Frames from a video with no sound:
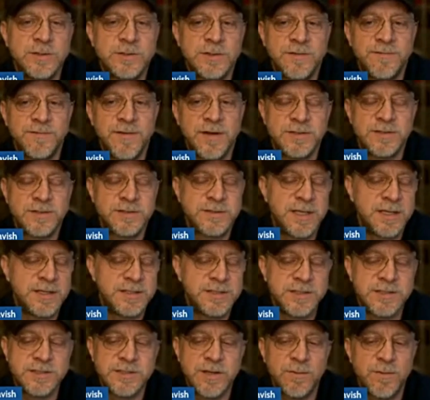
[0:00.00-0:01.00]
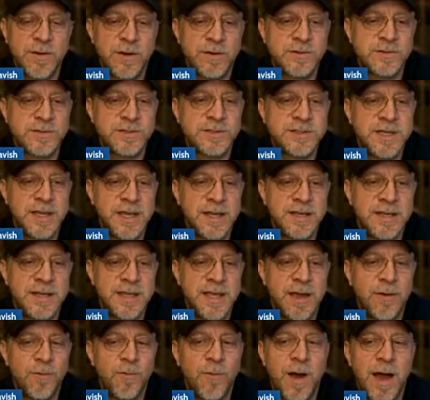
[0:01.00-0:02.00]
investors. They just don't understand it
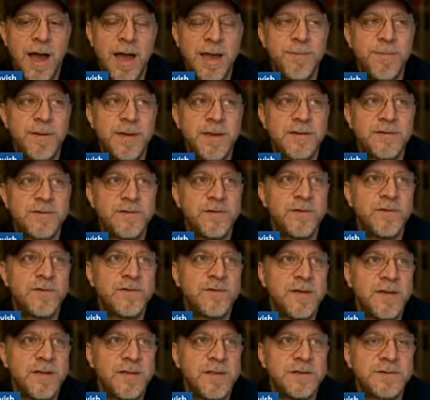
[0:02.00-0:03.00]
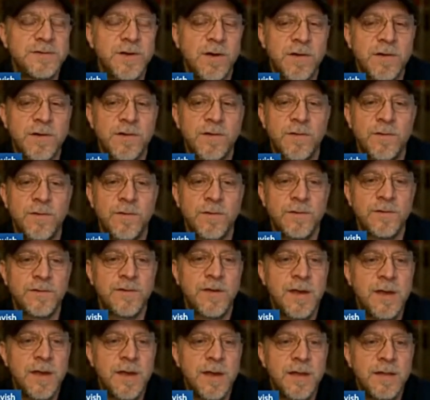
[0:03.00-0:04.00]
yet. Why? Because you see these articles,
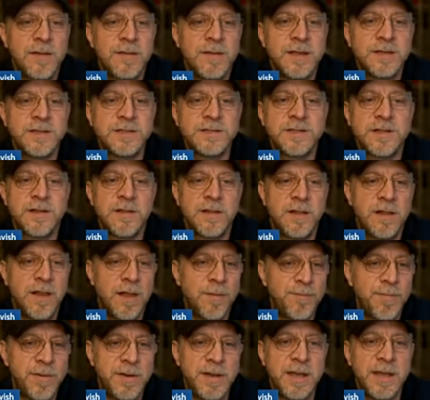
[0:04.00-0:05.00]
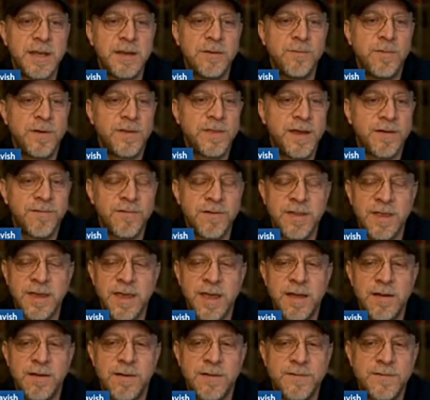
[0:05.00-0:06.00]
they just lump it in with everything
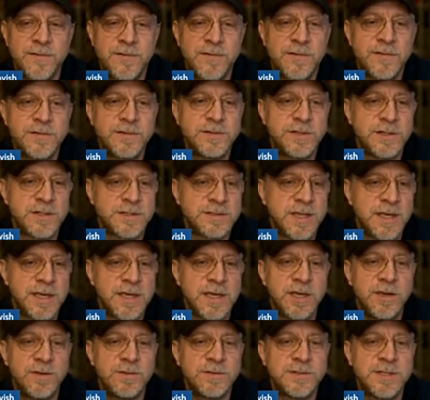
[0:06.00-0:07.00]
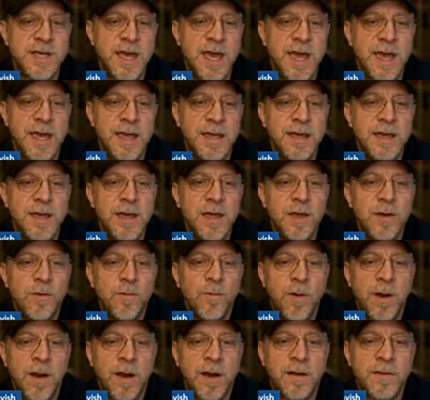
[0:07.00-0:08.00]
else, just like you say,
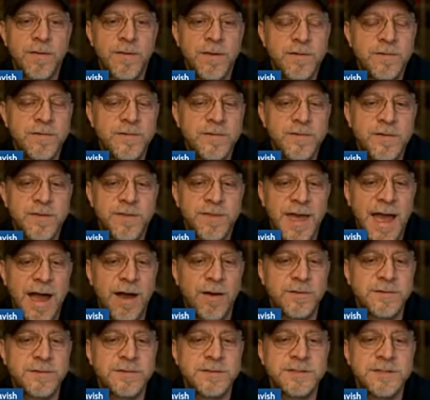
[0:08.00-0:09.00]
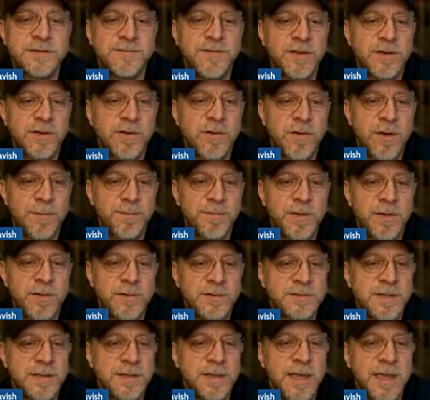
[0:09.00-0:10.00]
where there's thousands of other
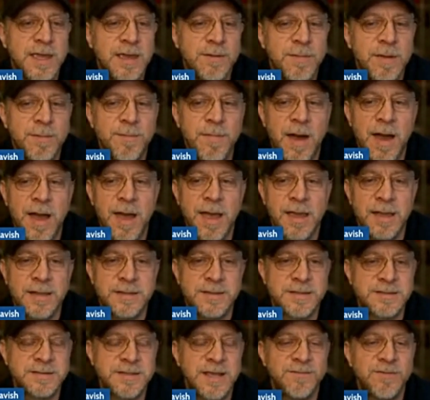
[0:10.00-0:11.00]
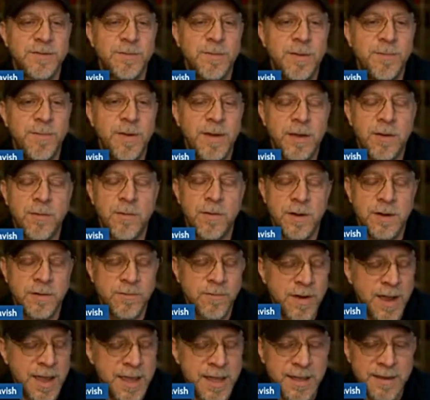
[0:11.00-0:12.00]
cryptos that they can be buying. It doesn't have to be Bitcoin,
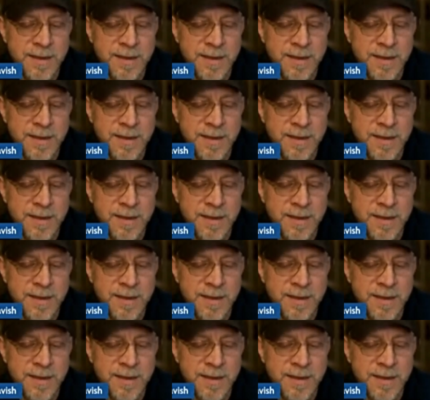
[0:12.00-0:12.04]
right? And